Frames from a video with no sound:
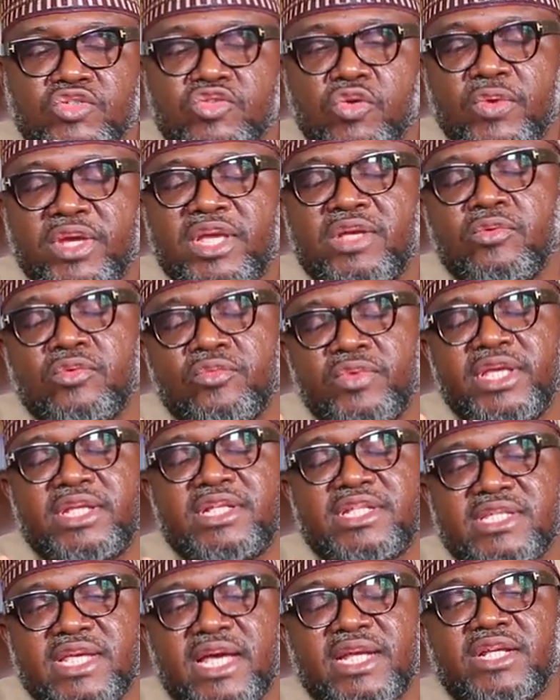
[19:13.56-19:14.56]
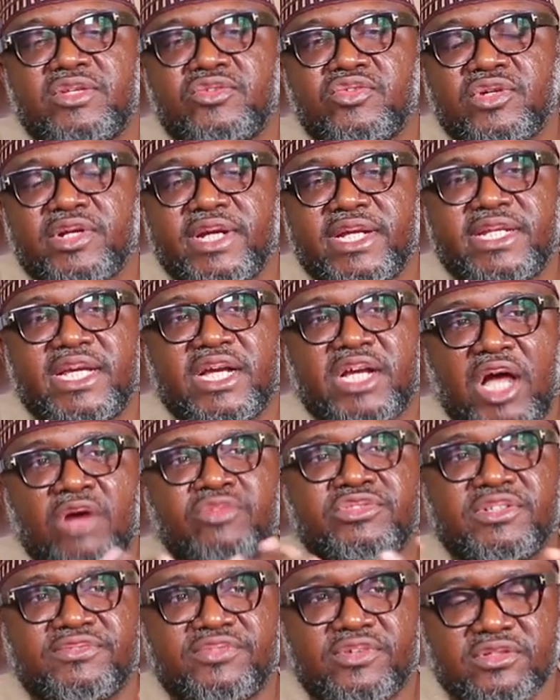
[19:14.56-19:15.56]
So we decided to create a
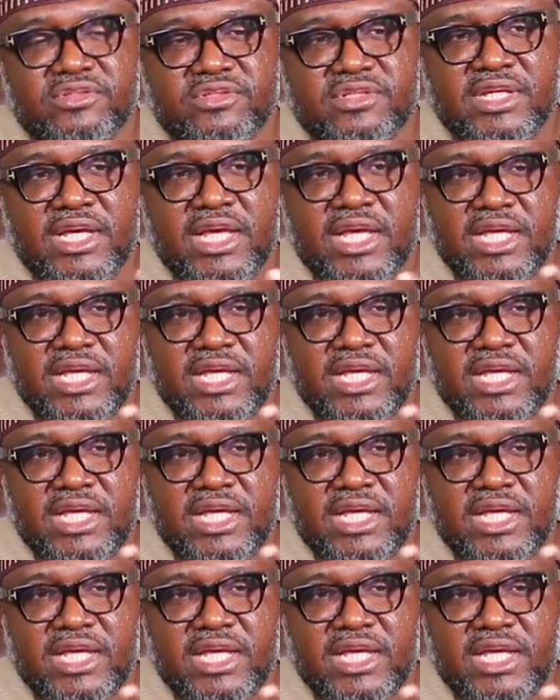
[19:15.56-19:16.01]
counterforce.